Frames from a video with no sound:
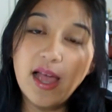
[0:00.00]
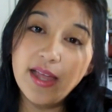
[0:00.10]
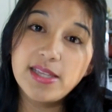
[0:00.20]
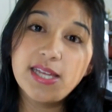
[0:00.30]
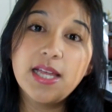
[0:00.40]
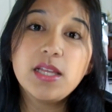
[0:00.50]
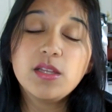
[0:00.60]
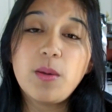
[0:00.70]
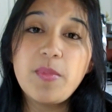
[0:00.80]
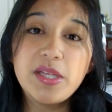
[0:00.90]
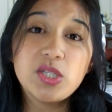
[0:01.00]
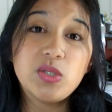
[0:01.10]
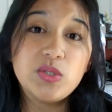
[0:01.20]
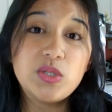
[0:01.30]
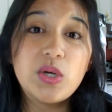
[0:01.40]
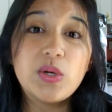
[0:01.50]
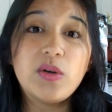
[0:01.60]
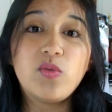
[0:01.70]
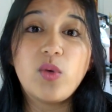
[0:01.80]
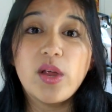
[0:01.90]
I take a little mental note
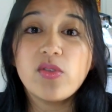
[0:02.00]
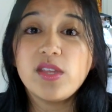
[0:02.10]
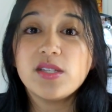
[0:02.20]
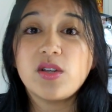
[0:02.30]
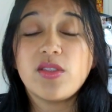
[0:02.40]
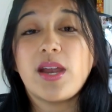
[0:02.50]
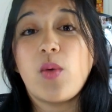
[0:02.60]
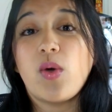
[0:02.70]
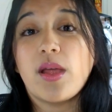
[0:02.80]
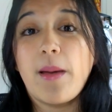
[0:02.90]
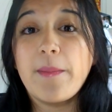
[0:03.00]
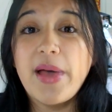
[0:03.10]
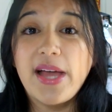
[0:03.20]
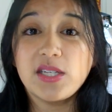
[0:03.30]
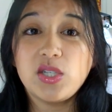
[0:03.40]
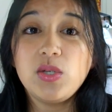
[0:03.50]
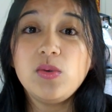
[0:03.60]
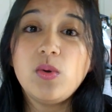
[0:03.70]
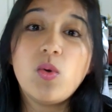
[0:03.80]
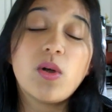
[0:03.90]
of where things are that I want to come back
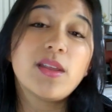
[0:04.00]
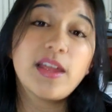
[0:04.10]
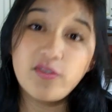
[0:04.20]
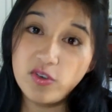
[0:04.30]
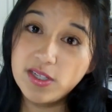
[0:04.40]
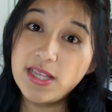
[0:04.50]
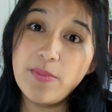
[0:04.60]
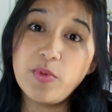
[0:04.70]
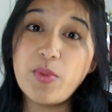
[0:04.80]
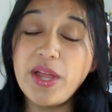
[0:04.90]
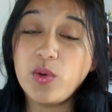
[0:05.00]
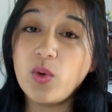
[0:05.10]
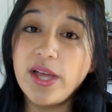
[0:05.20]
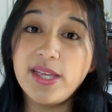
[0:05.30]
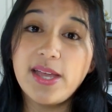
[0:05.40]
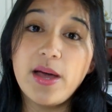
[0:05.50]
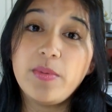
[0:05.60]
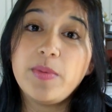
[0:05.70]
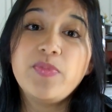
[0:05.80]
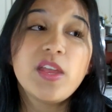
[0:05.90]
to, or like for example my Hawaii
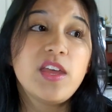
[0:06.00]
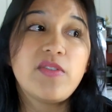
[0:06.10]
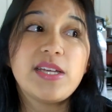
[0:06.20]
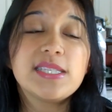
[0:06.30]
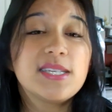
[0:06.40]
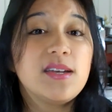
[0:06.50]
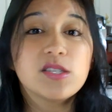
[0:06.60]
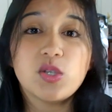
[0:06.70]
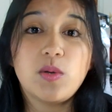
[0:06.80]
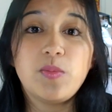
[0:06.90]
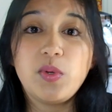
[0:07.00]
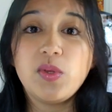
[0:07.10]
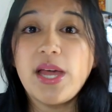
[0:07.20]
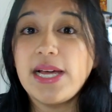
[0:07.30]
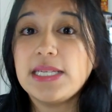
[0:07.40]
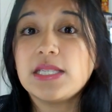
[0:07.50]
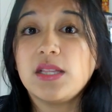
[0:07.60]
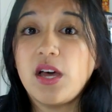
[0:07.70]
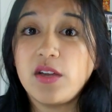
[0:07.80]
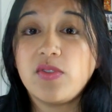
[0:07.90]
album, if I see a certain booth has a
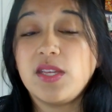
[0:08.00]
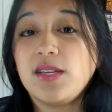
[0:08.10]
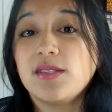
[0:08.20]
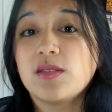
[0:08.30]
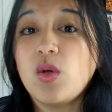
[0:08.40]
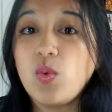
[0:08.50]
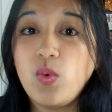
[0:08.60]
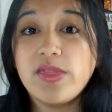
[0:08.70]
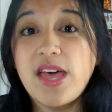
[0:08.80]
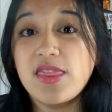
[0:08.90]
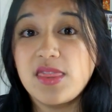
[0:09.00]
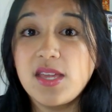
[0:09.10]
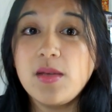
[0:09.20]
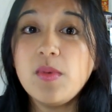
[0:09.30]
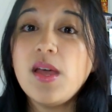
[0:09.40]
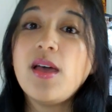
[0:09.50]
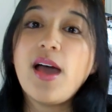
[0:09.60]
lot of things with that theme,